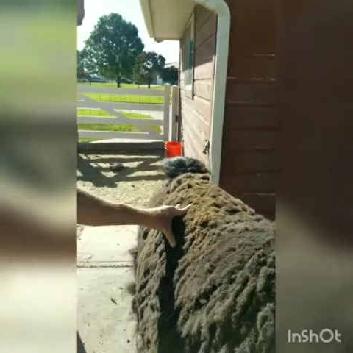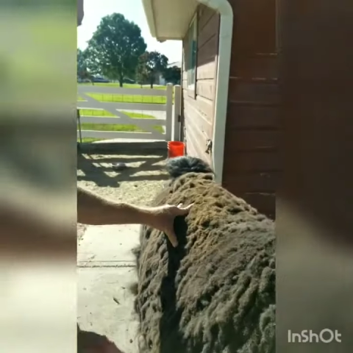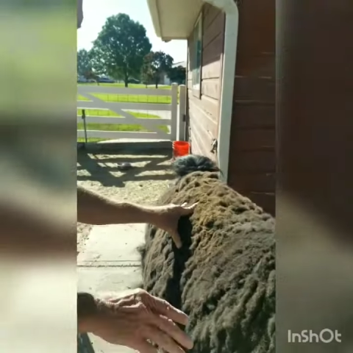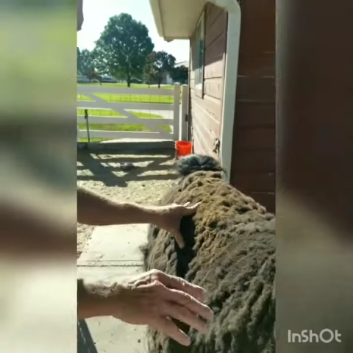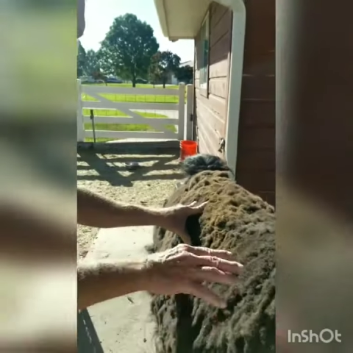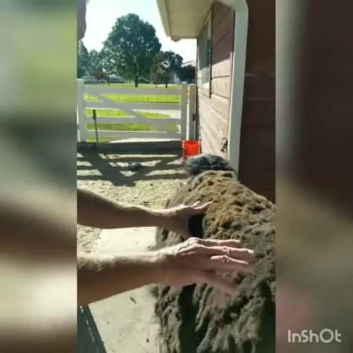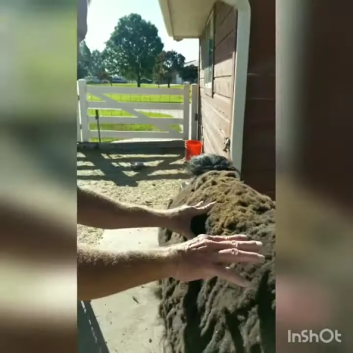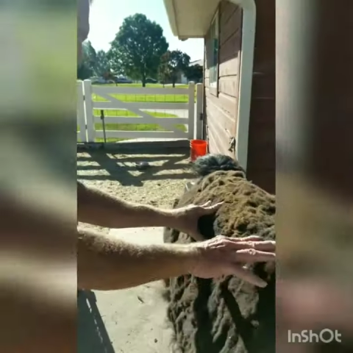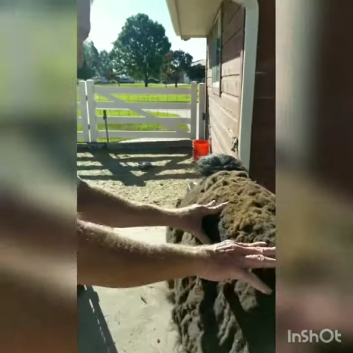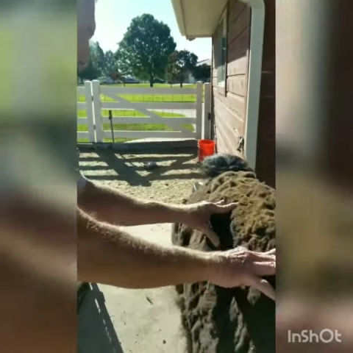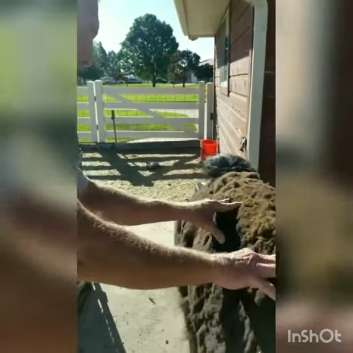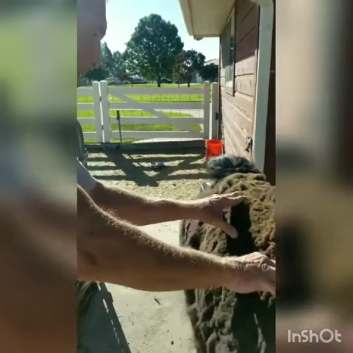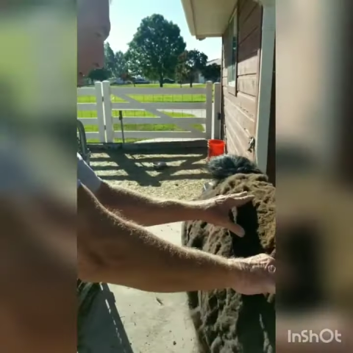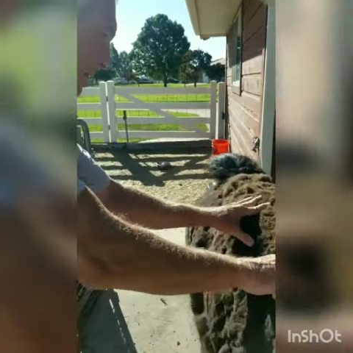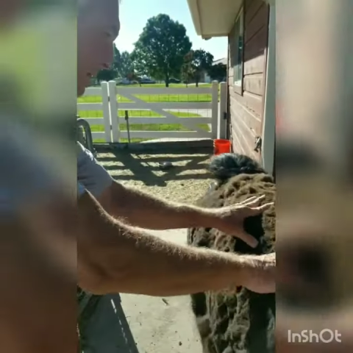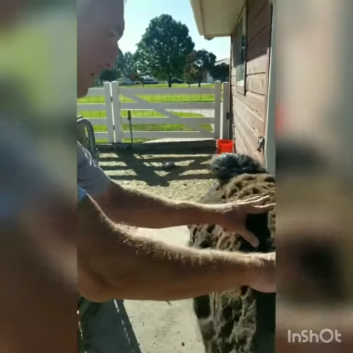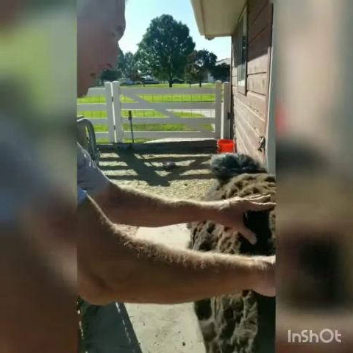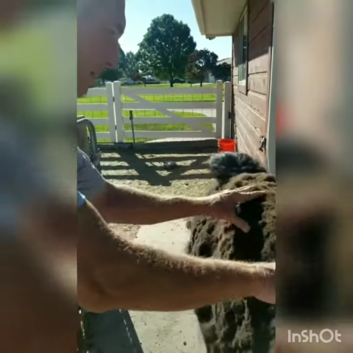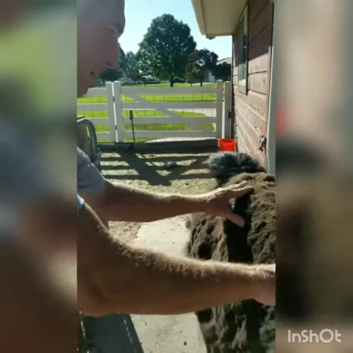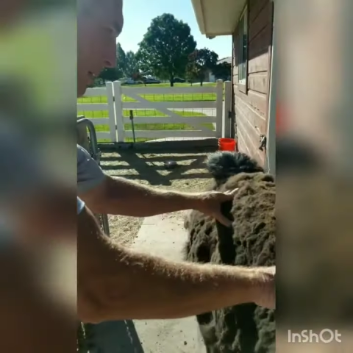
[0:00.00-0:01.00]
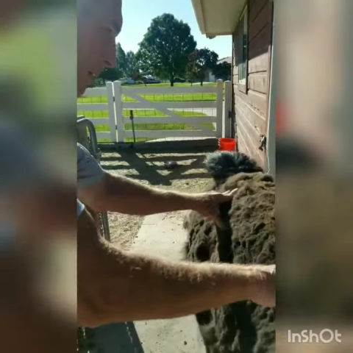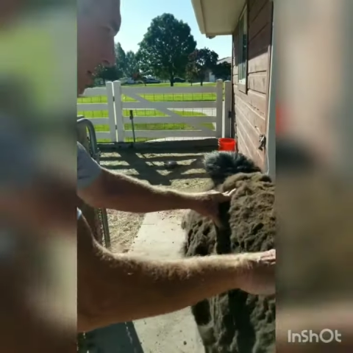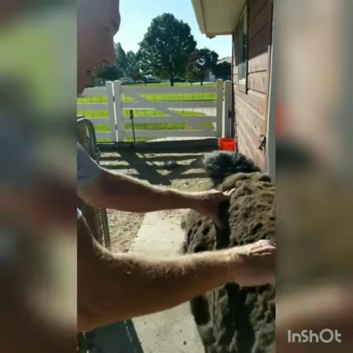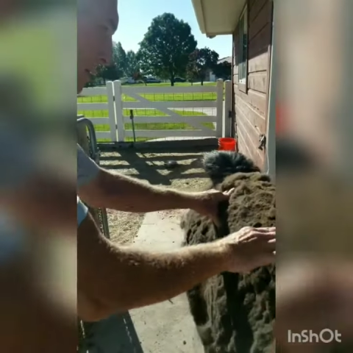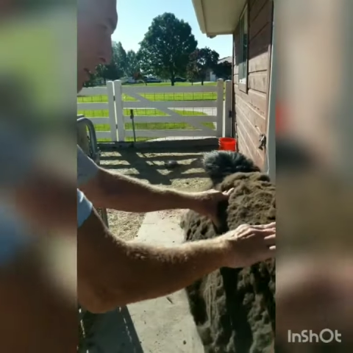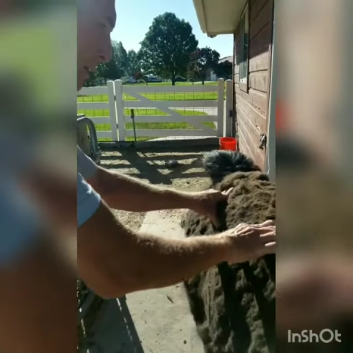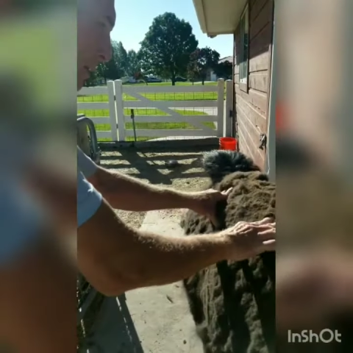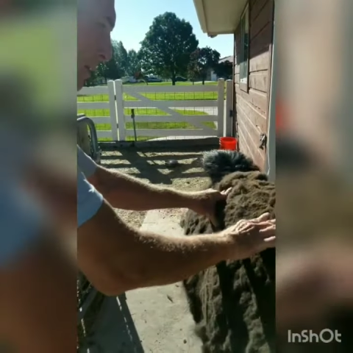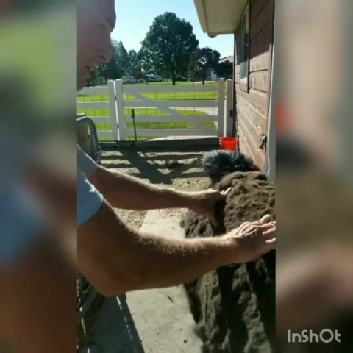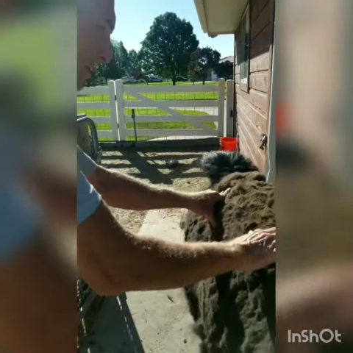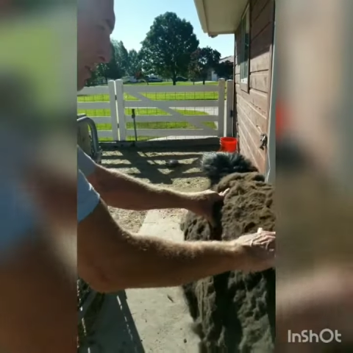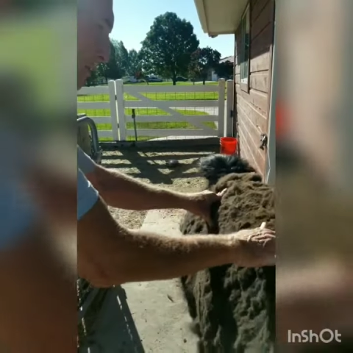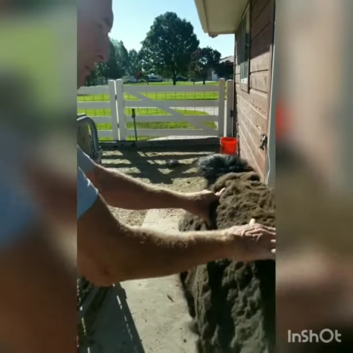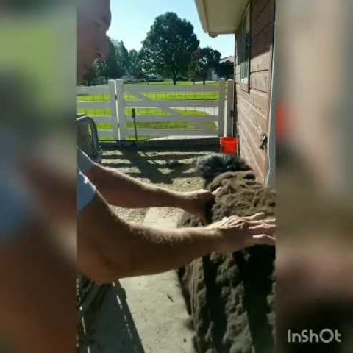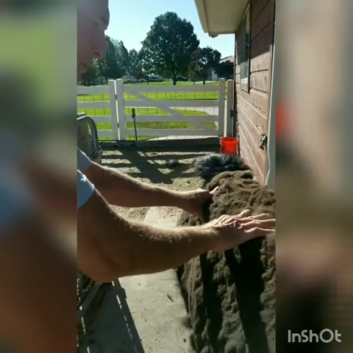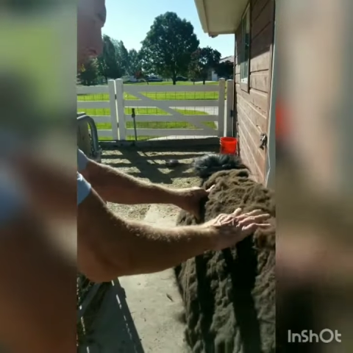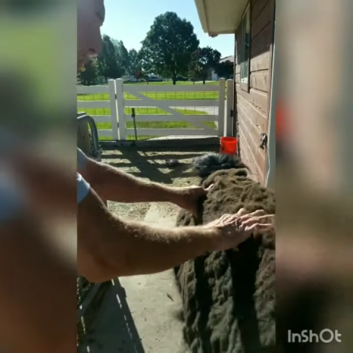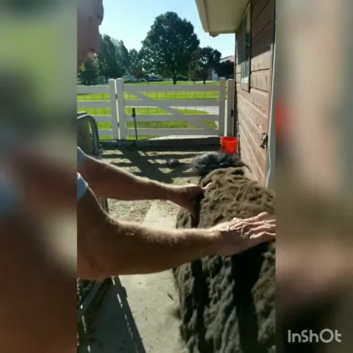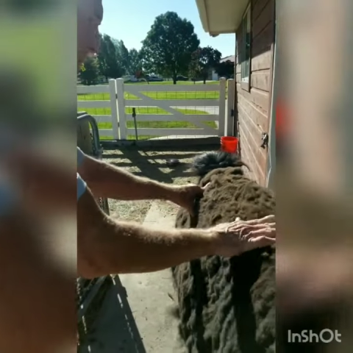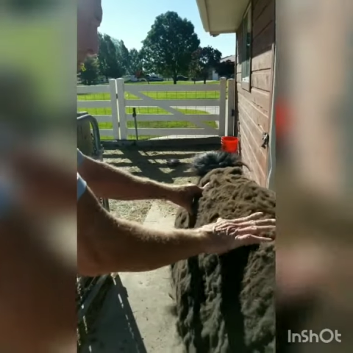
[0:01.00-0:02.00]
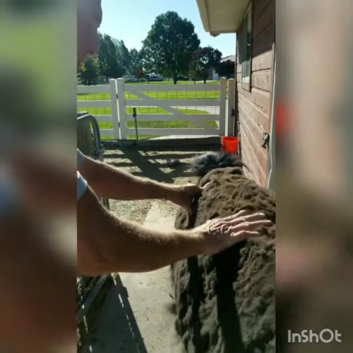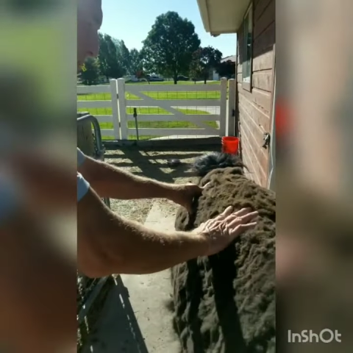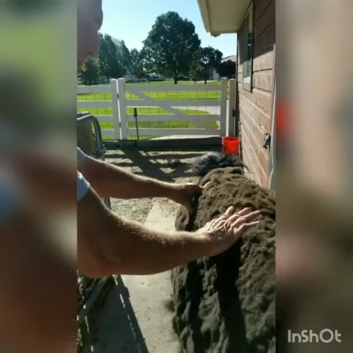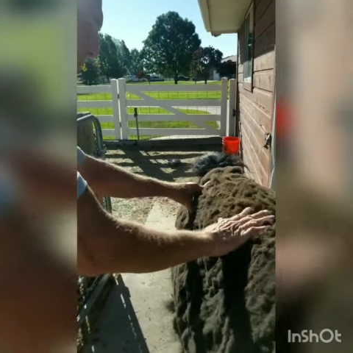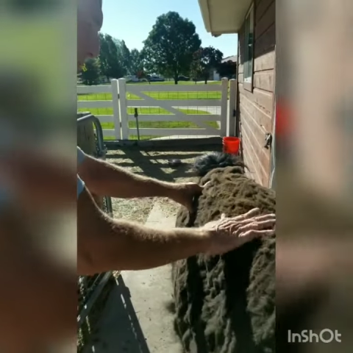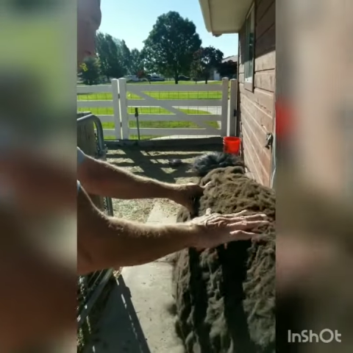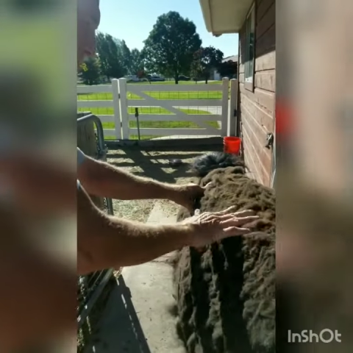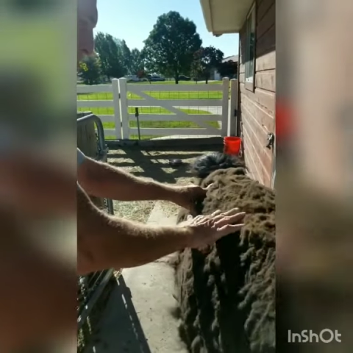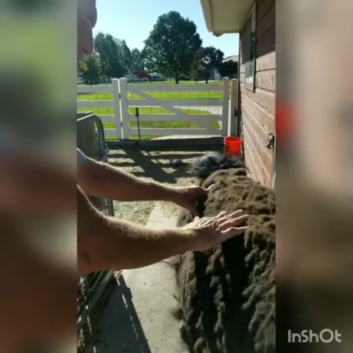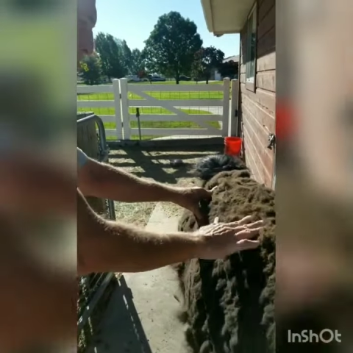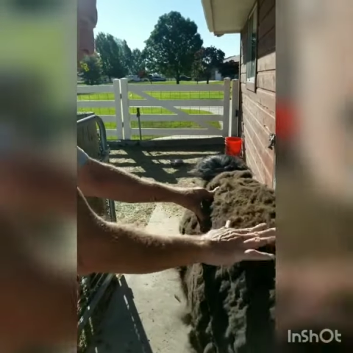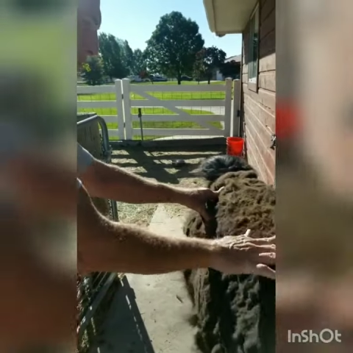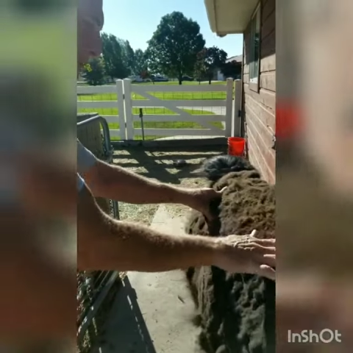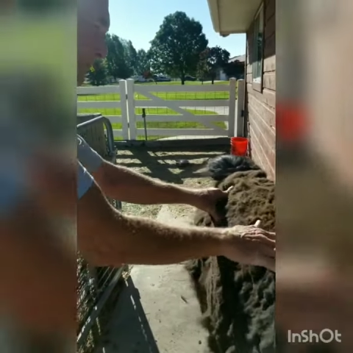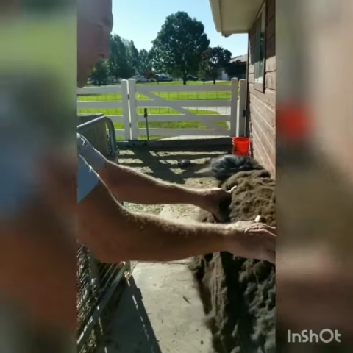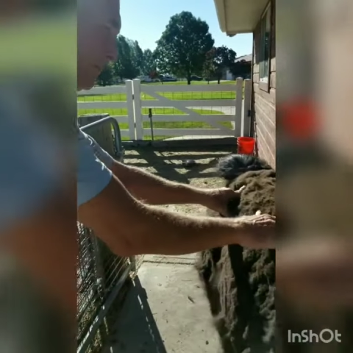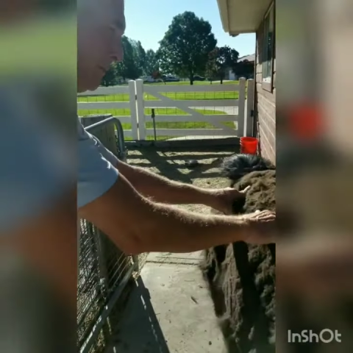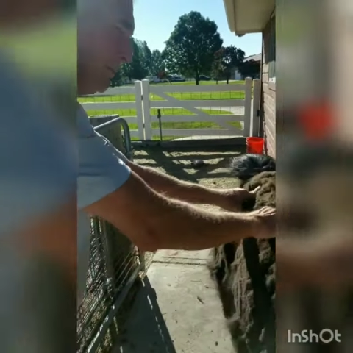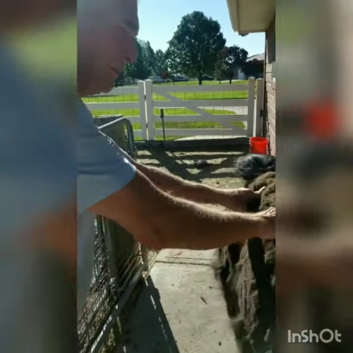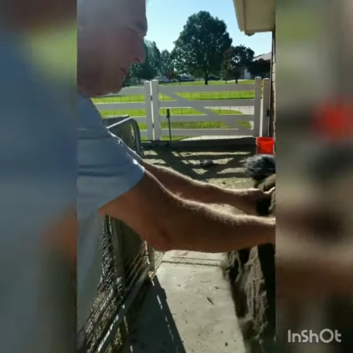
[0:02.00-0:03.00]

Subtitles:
[unreadable: no face in view]